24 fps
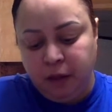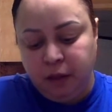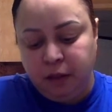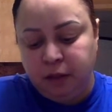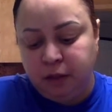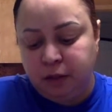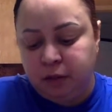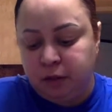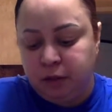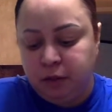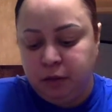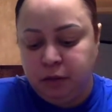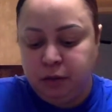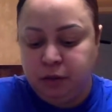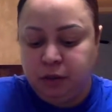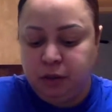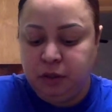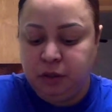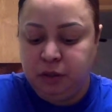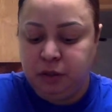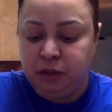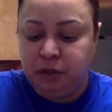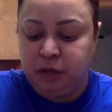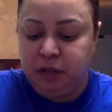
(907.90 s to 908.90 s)
There's no
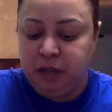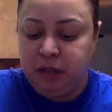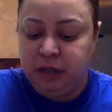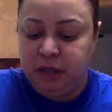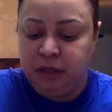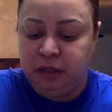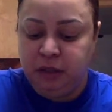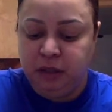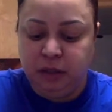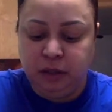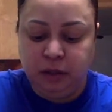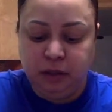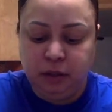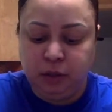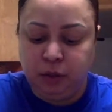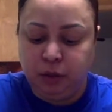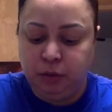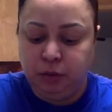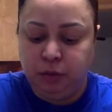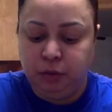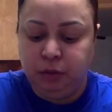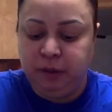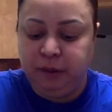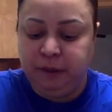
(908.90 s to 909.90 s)
such thing as in
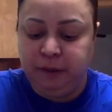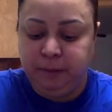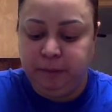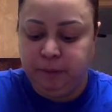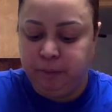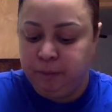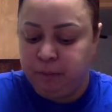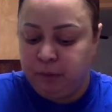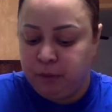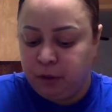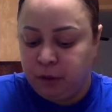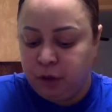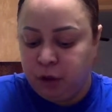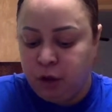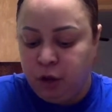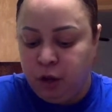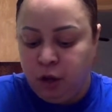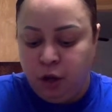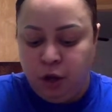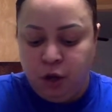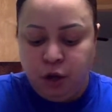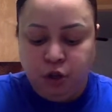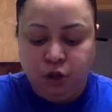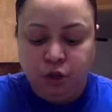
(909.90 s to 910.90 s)
too deep.
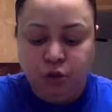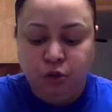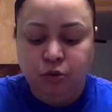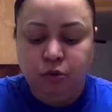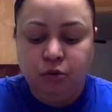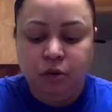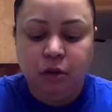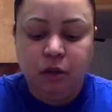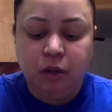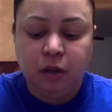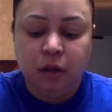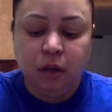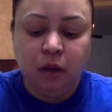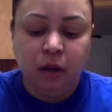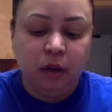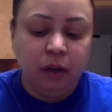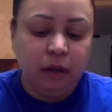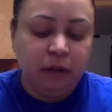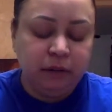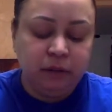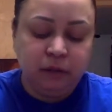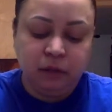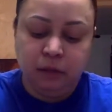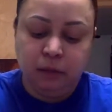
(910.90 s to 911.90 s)
You could
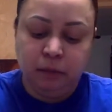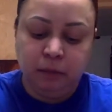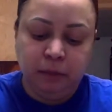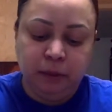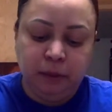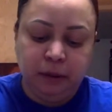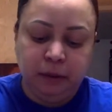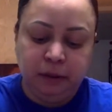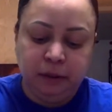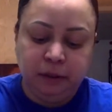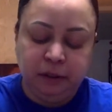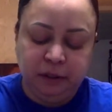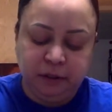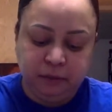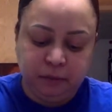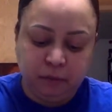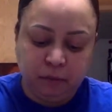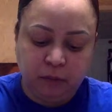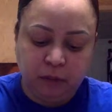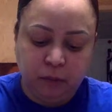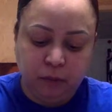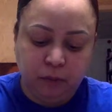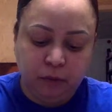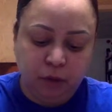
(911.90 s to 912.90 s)
love somebody
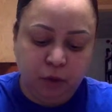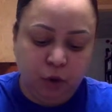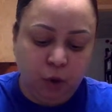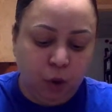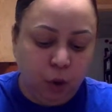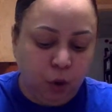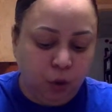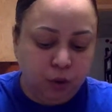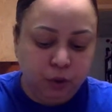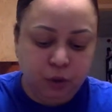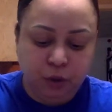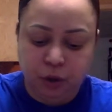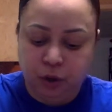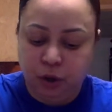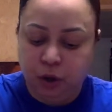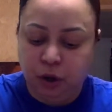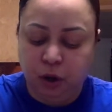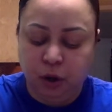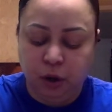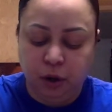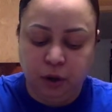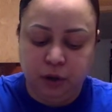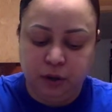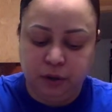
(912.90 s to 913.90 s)
with all your
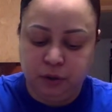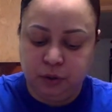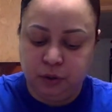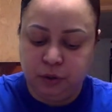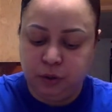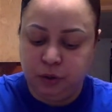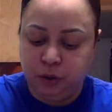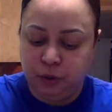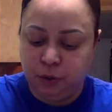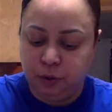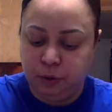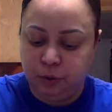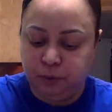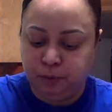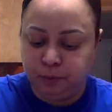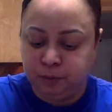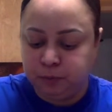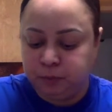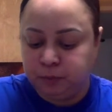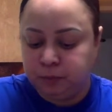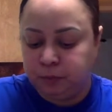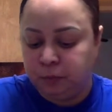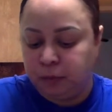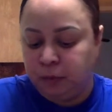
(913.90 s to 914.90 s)
heart and soul,
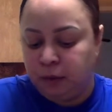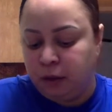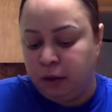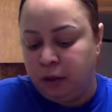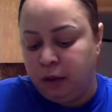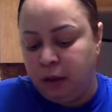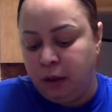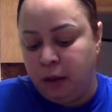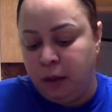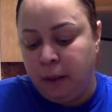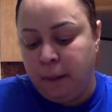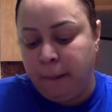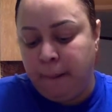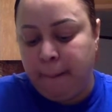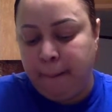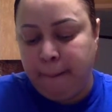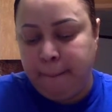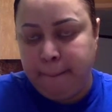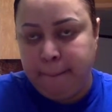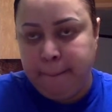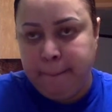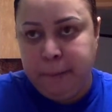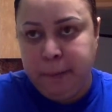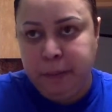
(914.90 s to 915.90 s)

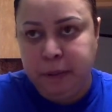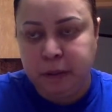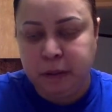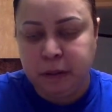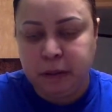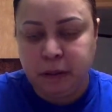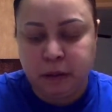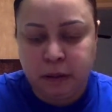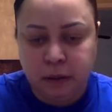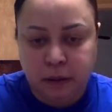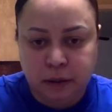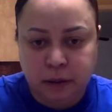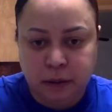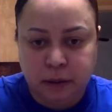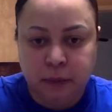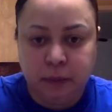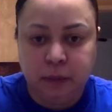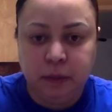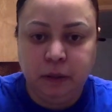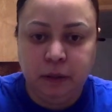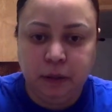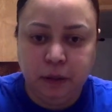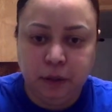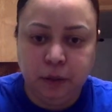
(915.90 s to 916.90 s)
but
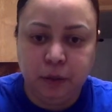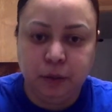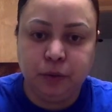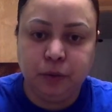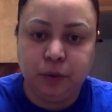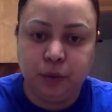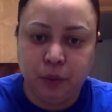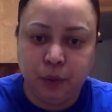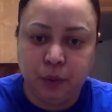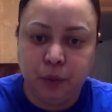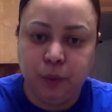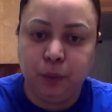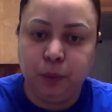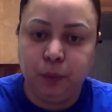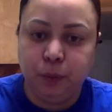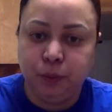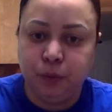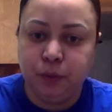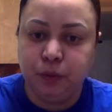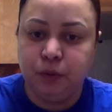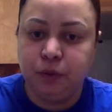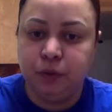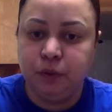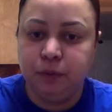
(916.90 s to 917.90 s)
time heals all
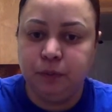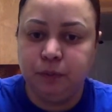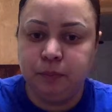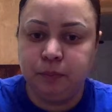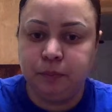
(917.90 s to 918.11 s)
wounds.